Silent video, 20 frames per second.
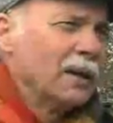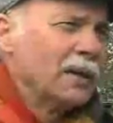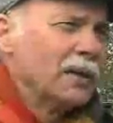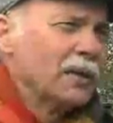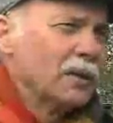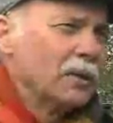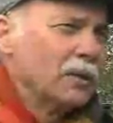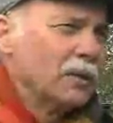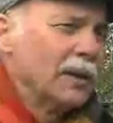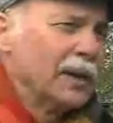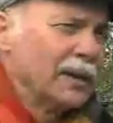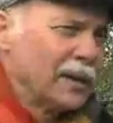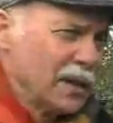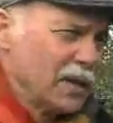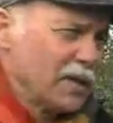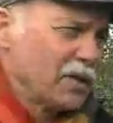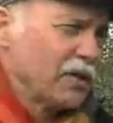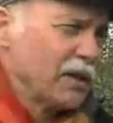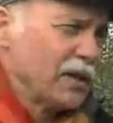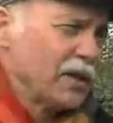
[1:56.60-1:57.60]
to get
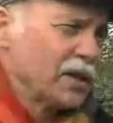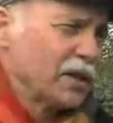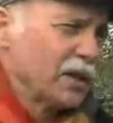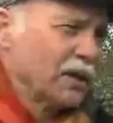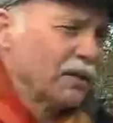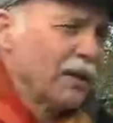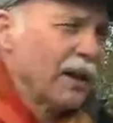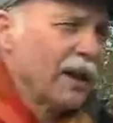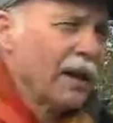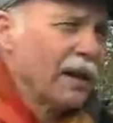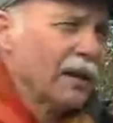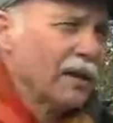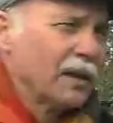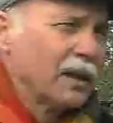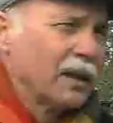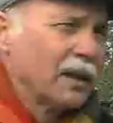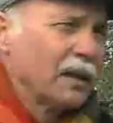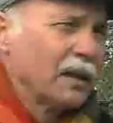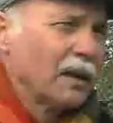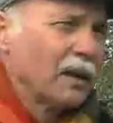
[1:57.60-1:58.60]
these trees in the ground.
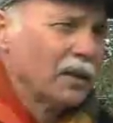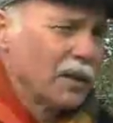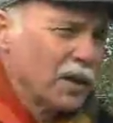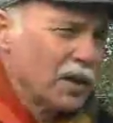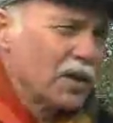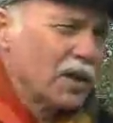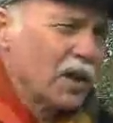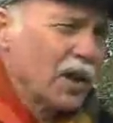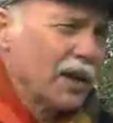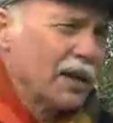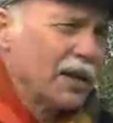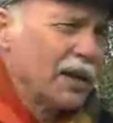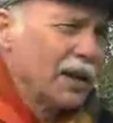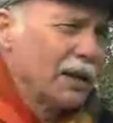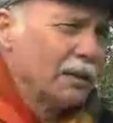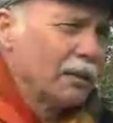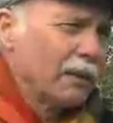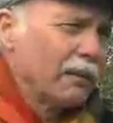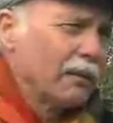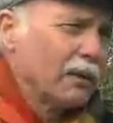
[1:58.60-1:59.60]
And on this side
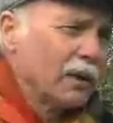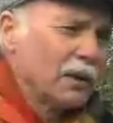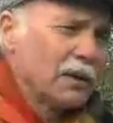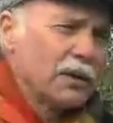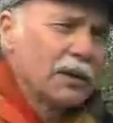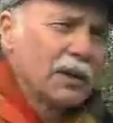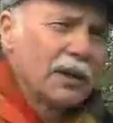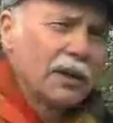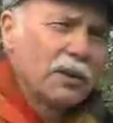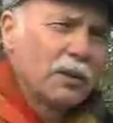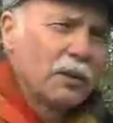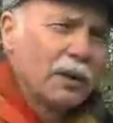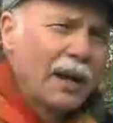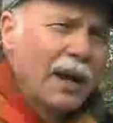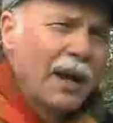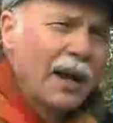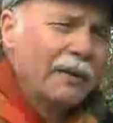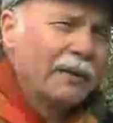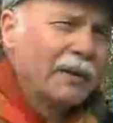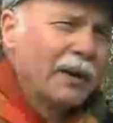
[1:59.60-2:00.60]
here, we've got
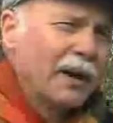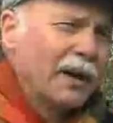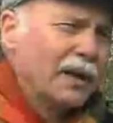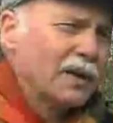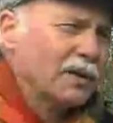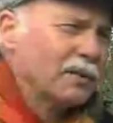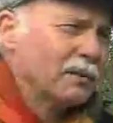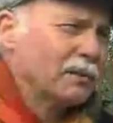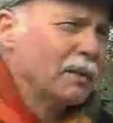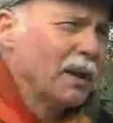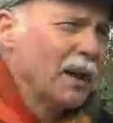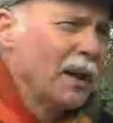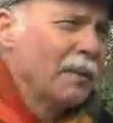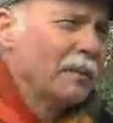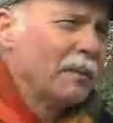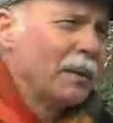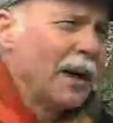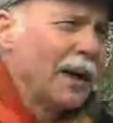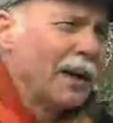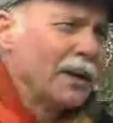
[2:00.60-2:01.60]
2,500
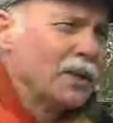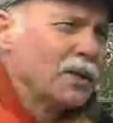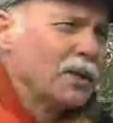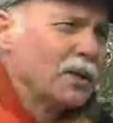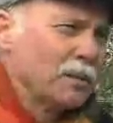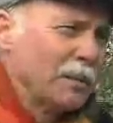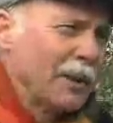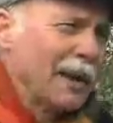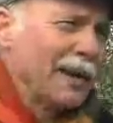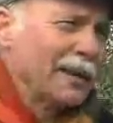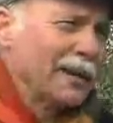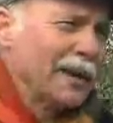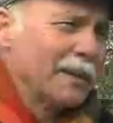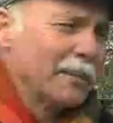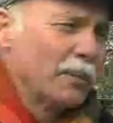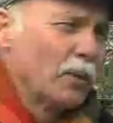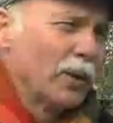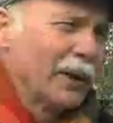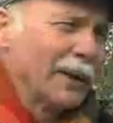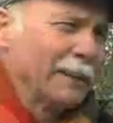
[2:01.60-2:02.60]
plants to plant that
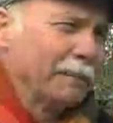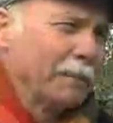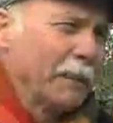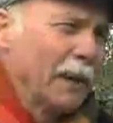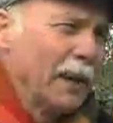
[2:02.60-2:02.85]
morning,